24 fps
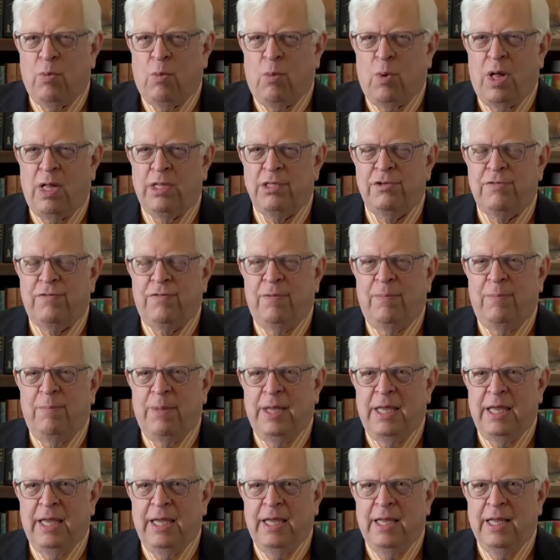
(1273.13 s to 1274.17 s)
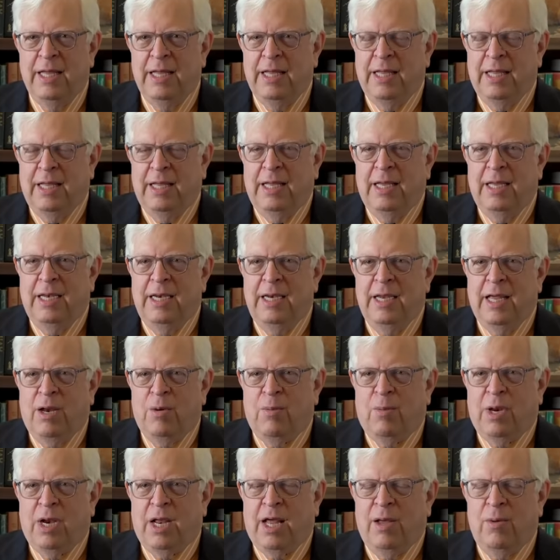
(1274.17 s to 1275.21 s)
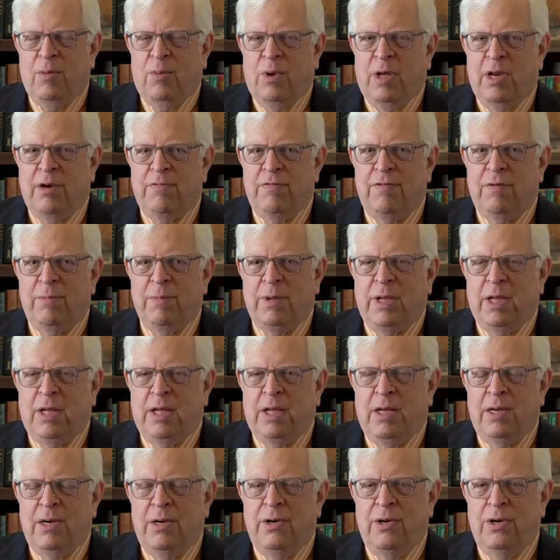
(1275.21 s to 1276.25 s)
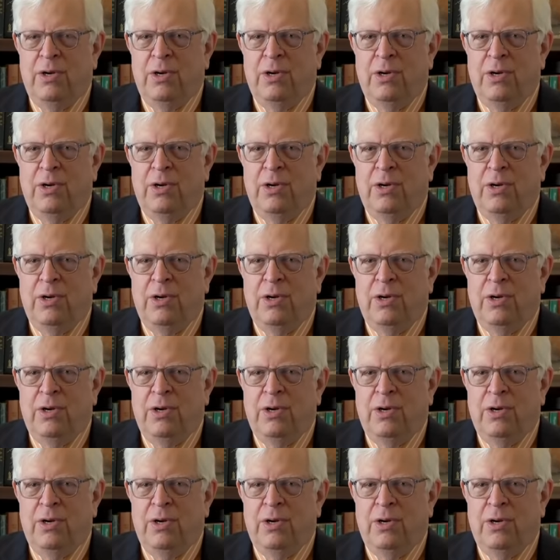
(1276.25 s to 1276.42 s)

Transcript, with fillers: wants from me, not what I want from God.